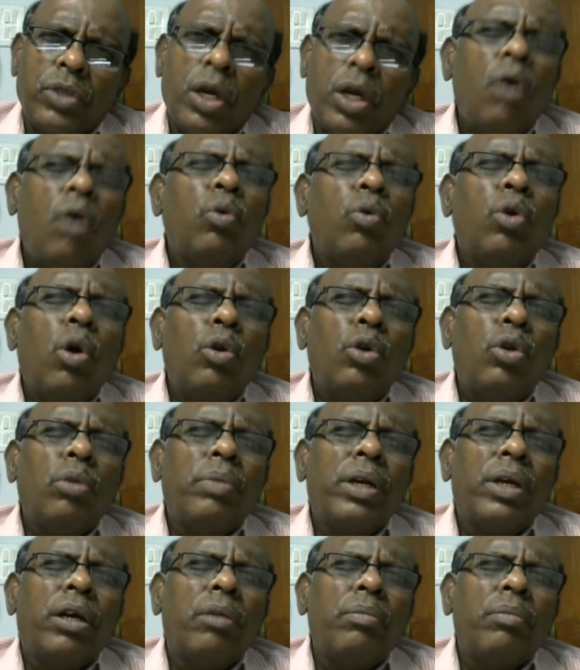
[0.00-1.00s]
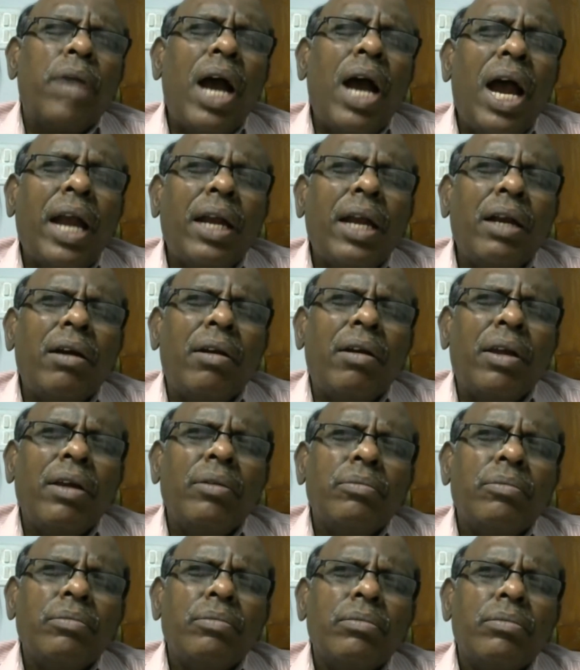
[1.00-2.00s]
how not to become angry,
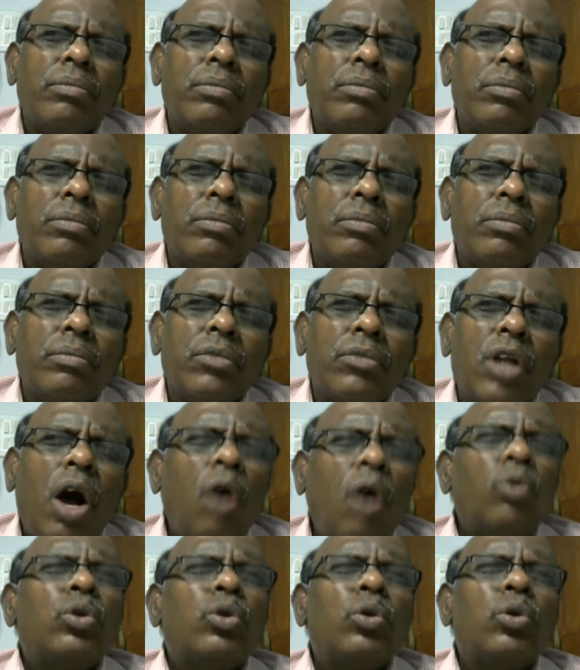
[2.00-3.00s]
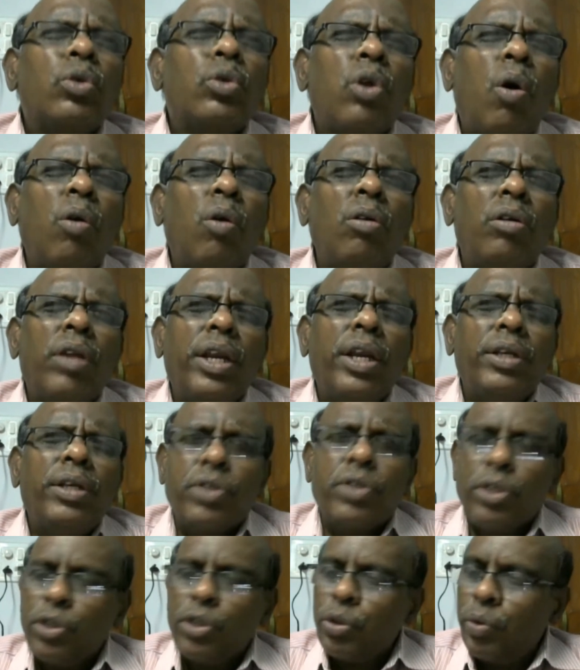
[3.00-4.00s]
how to tolerate
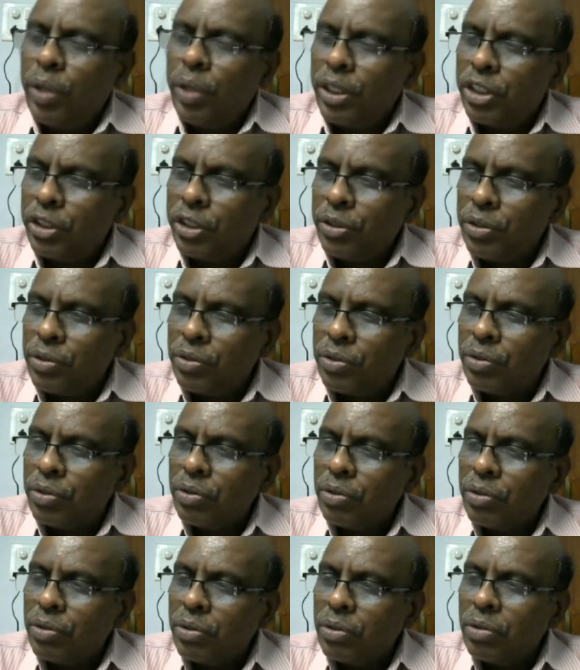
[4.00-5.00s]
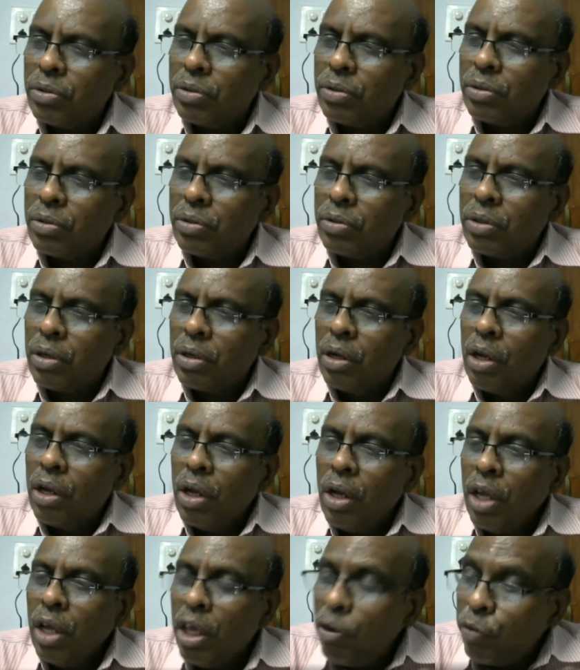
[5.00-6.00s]
situations.
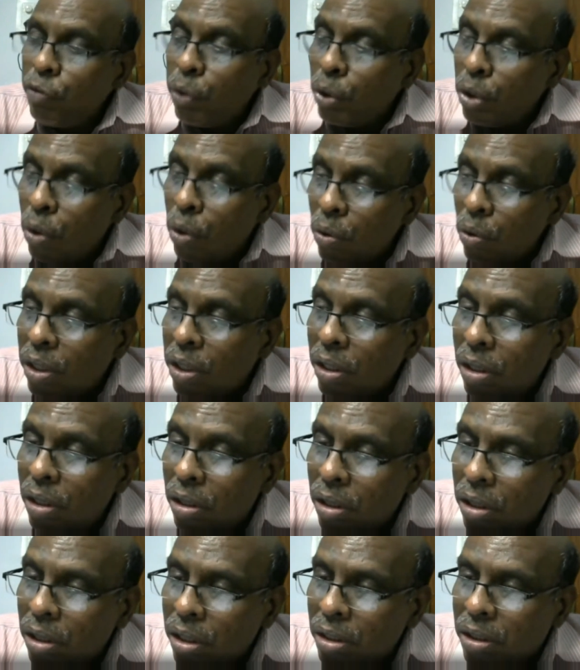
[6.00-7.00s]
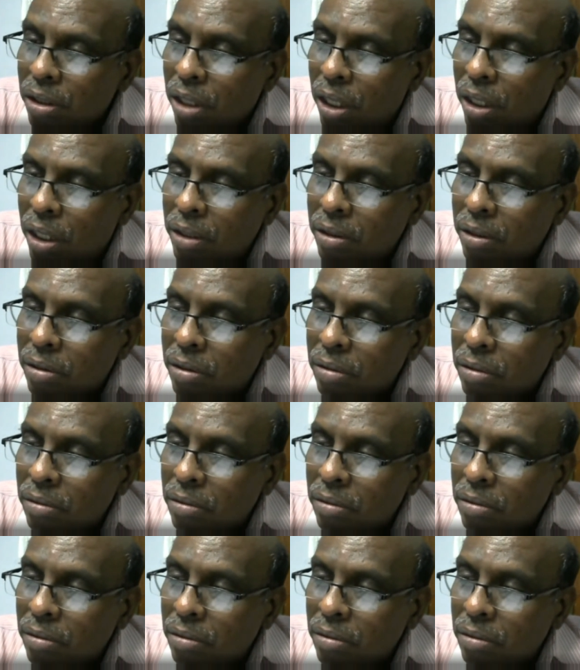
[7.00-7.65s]
If you don't learn that,